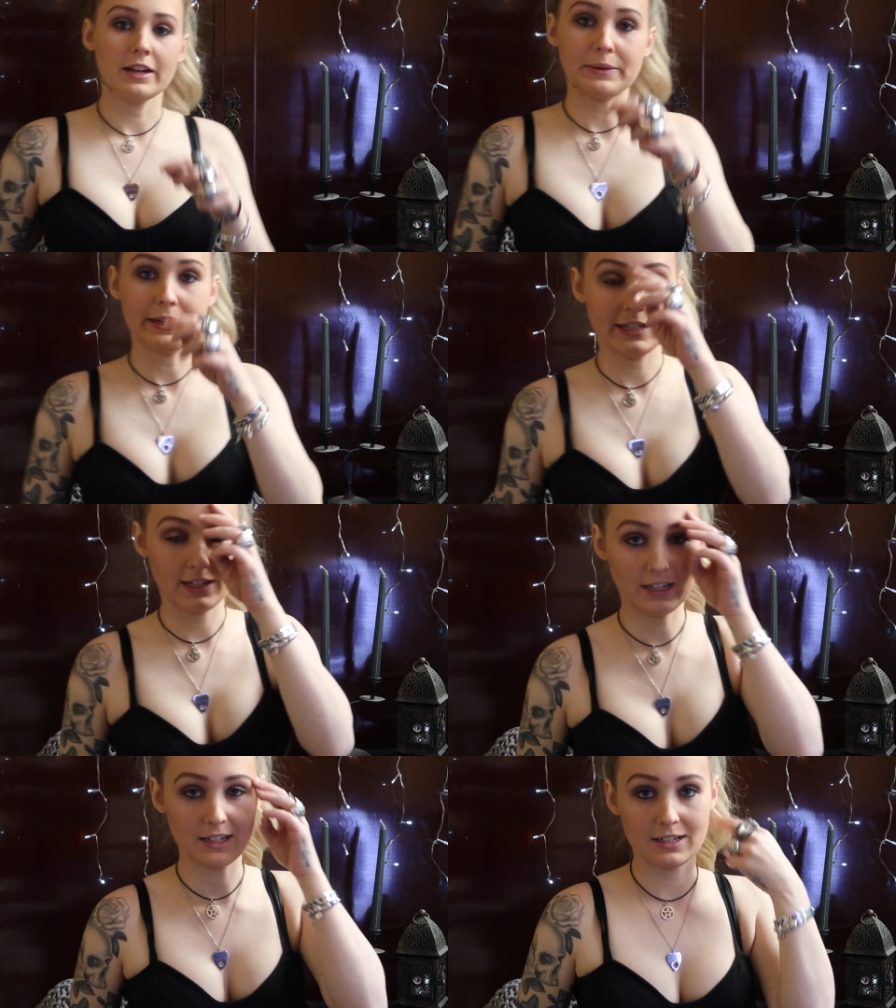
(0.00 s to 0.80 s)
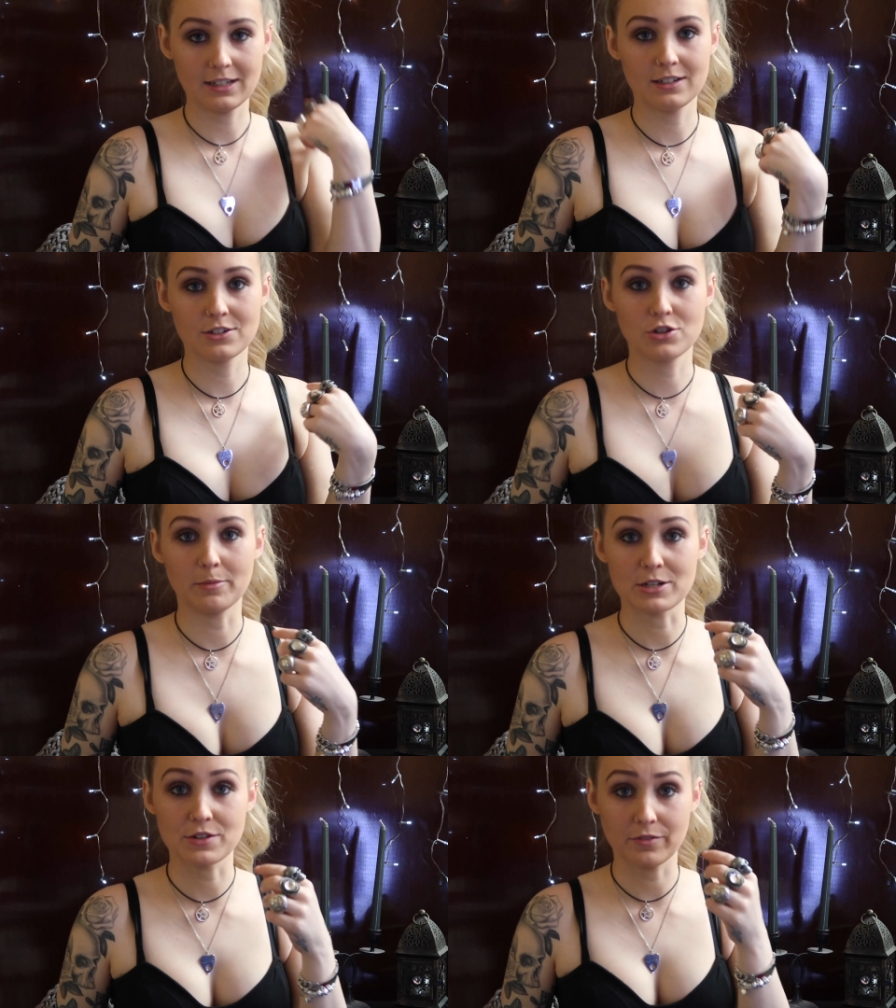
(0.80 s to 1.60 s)
Anyway, too
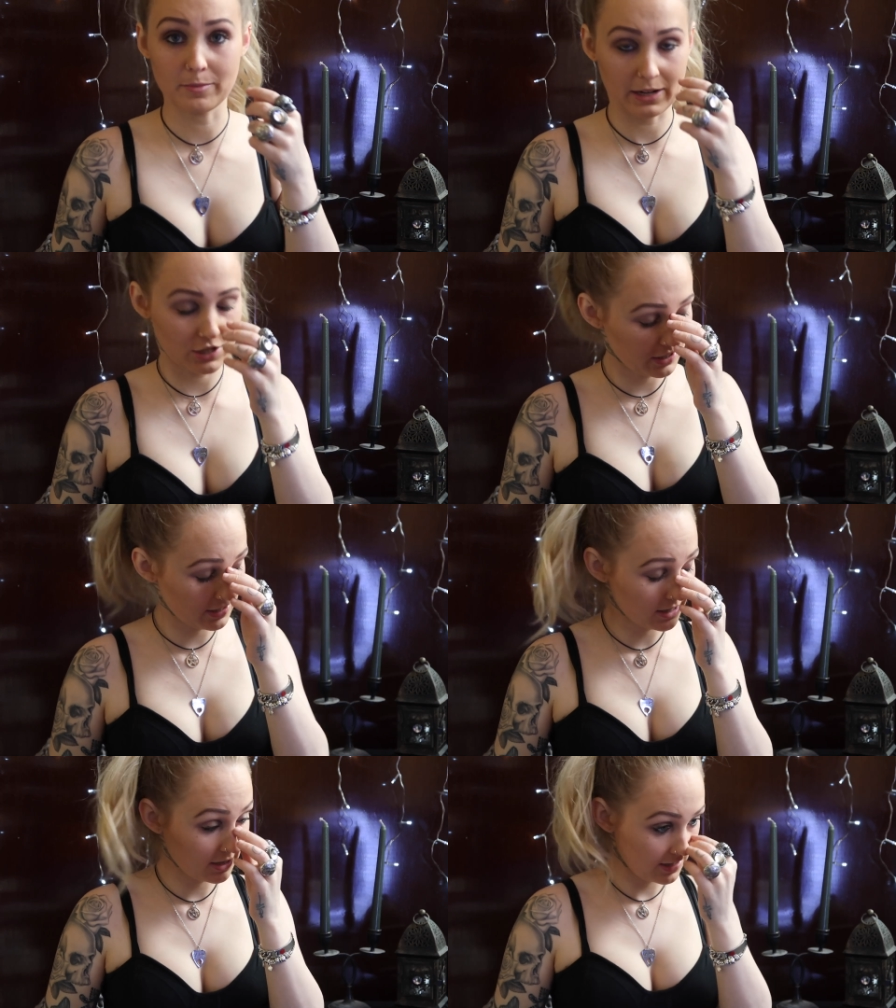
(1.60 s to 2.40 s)
much information.